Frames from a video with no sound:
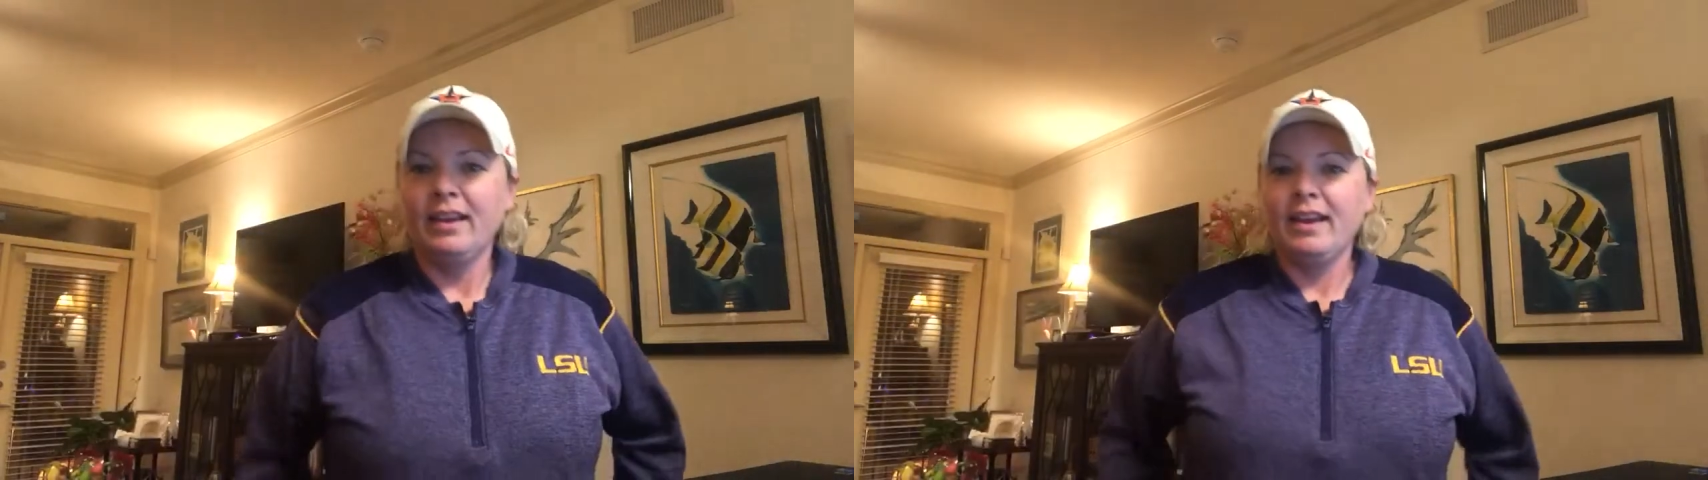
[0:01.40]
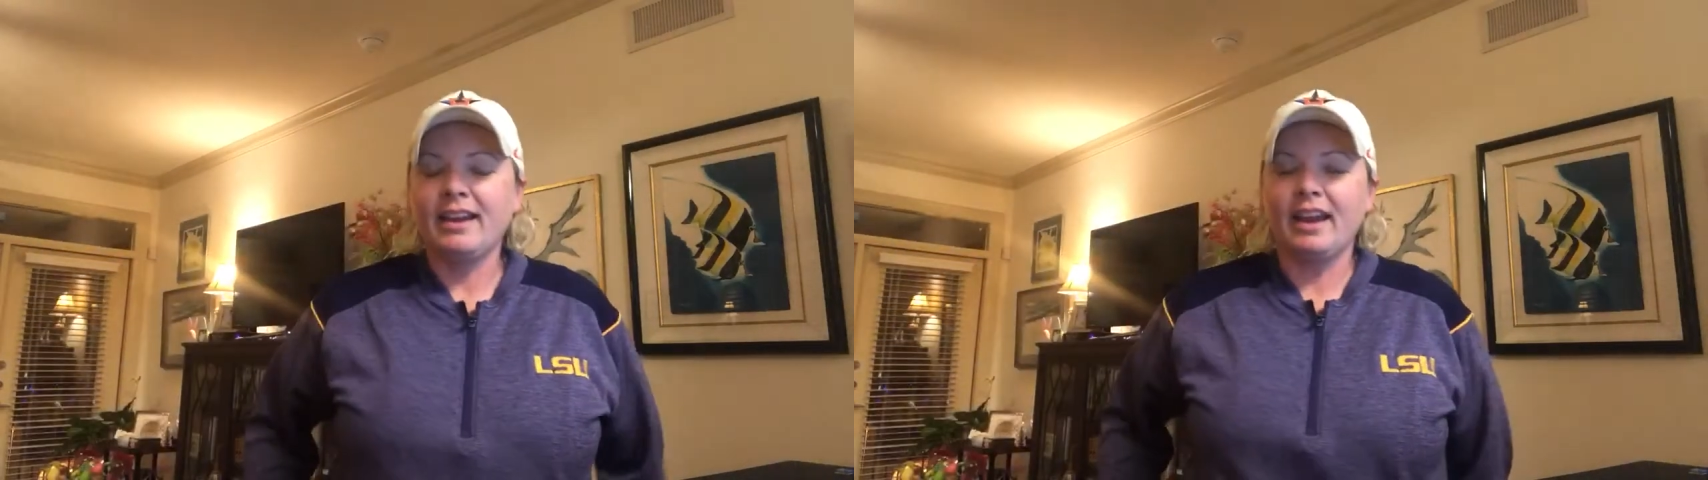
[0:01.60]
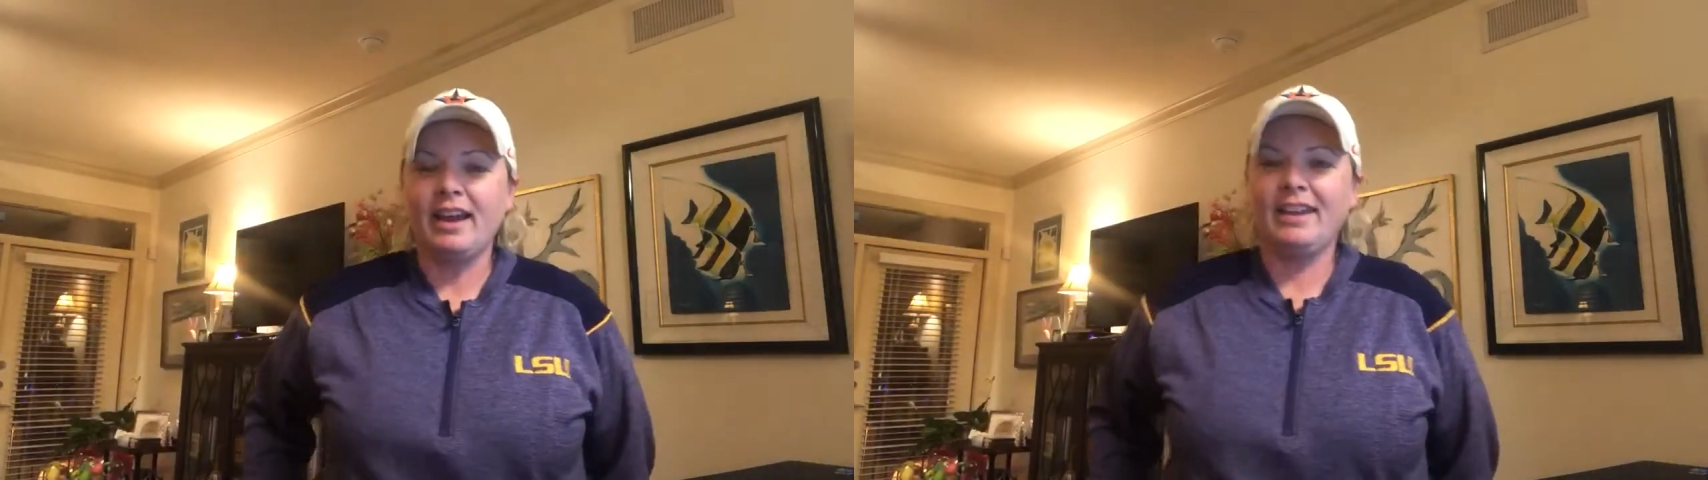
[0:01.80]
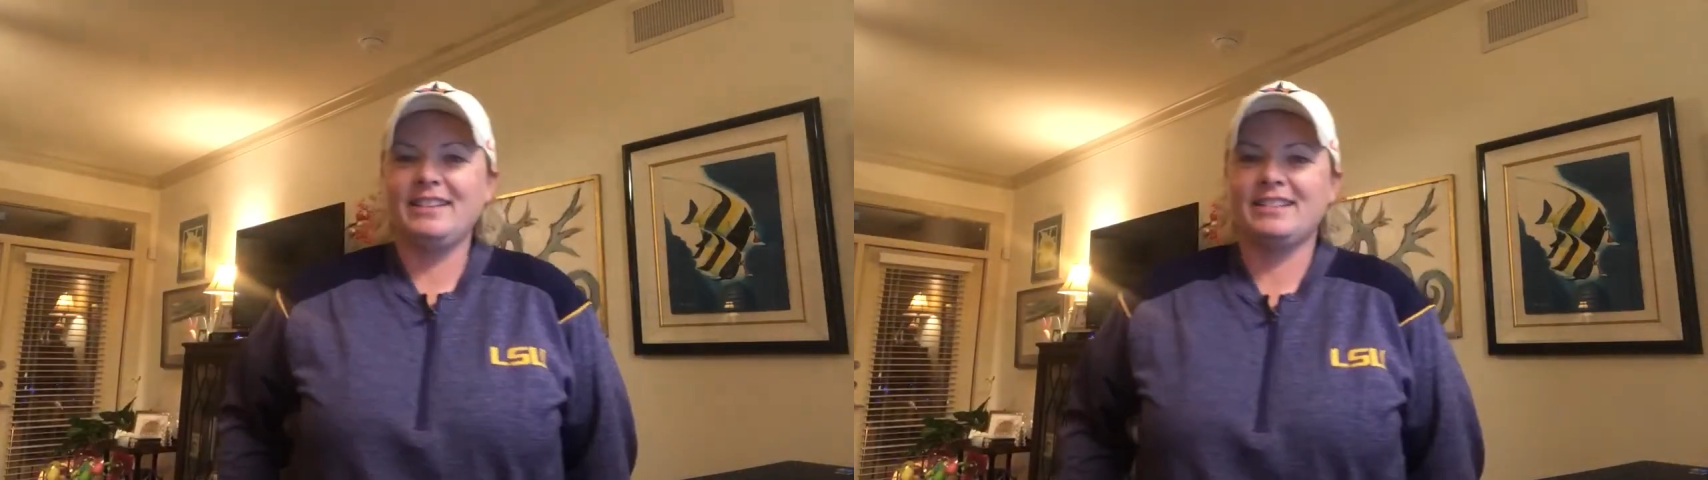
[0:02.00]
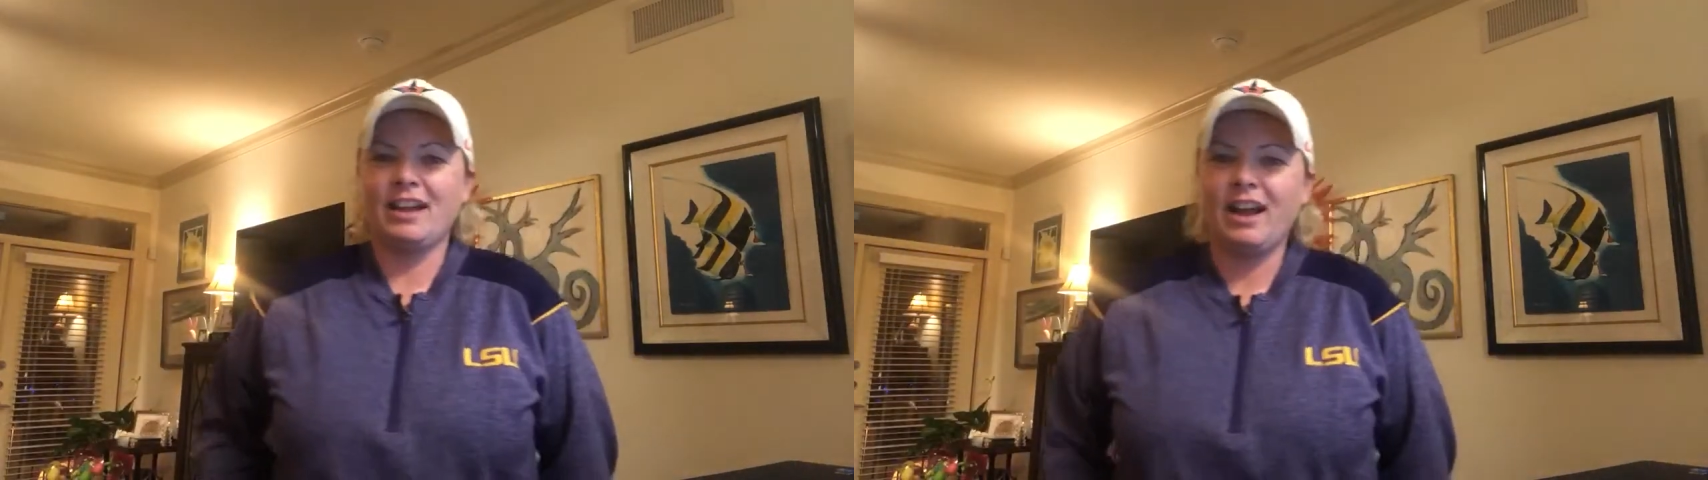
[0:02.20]
Hey
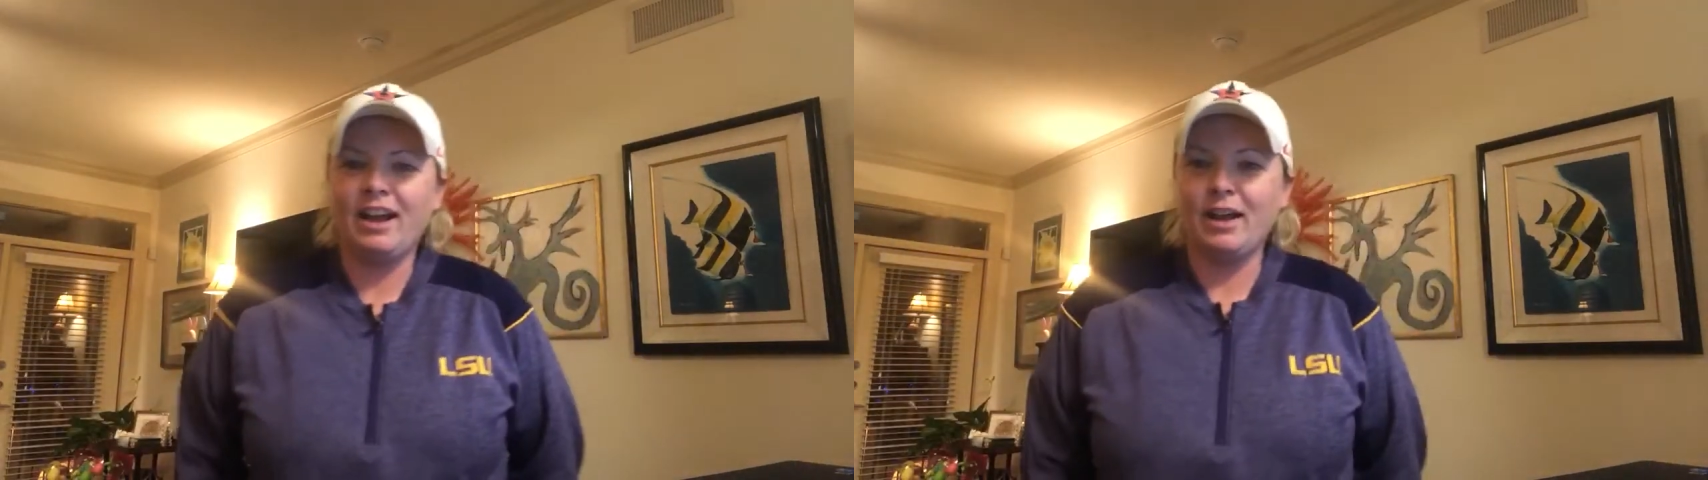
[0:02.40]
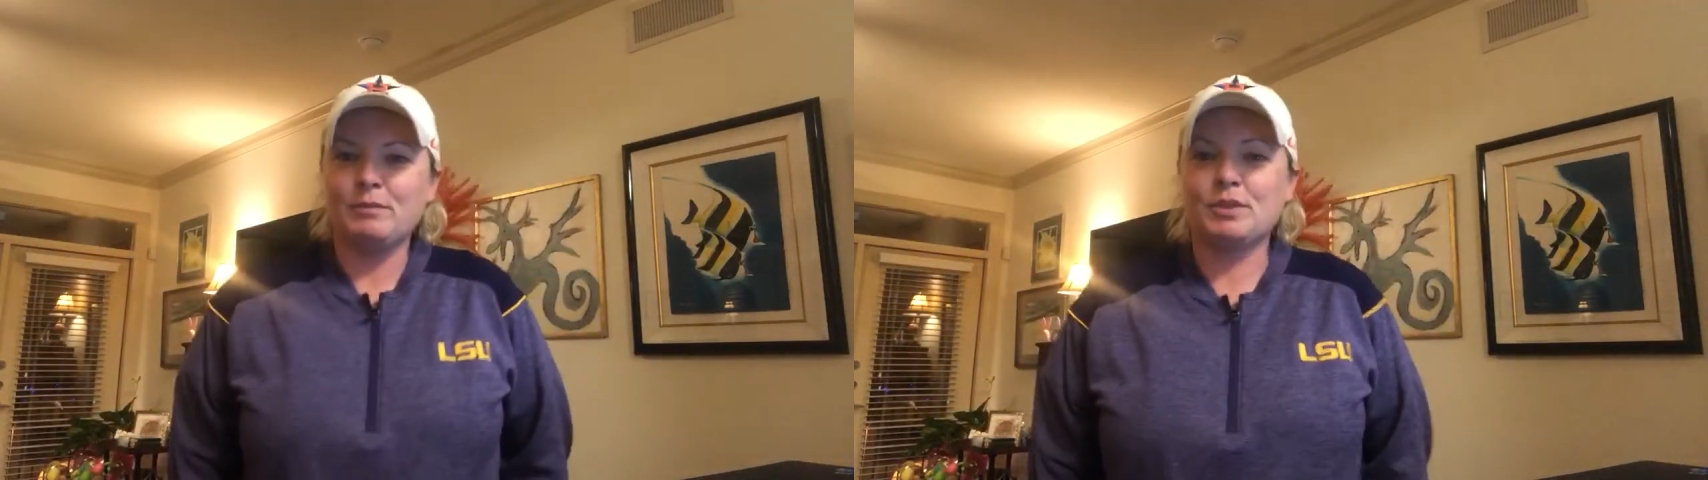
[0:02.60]
guys,